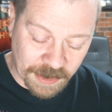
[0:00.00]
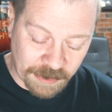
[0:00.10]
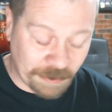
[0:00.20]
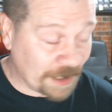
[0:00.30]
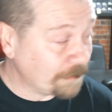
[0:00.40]

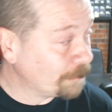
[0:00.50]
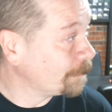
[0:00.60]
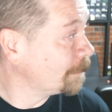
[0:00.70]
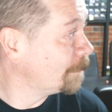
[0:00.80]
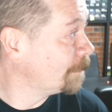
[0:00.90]
But
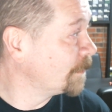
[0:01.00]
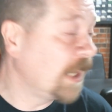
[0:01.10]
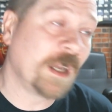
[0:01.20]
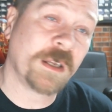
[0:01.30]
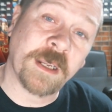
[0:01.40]

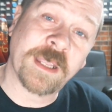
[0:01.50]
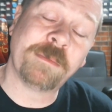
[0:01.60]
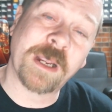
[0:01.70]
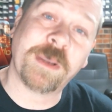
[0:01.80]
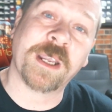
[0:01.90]
yeah, that
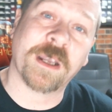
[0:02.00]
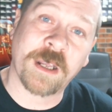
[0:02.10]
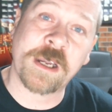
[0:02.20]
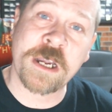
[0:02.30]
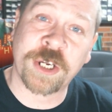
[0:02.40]
may be a
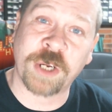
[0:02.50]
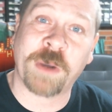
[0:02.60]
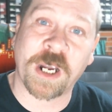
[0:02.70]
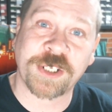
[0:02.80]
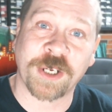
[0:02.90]
good
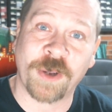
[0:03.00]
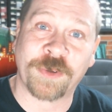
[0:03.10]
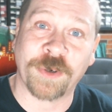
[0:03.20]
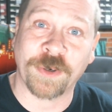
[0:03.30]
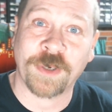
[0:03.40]
box to go
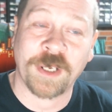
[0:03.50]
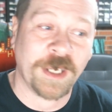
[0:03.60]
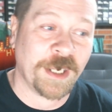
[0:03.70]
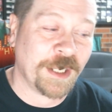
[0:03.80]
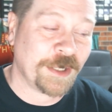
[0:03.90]
through,
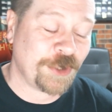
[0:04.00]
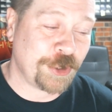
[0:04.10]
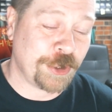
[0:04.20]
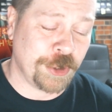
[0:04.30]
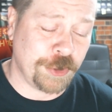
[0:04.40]

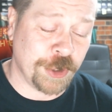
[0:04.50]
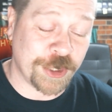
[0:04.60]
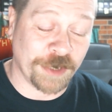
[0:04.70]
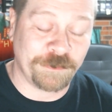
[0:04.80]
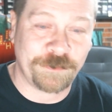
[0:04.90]
just to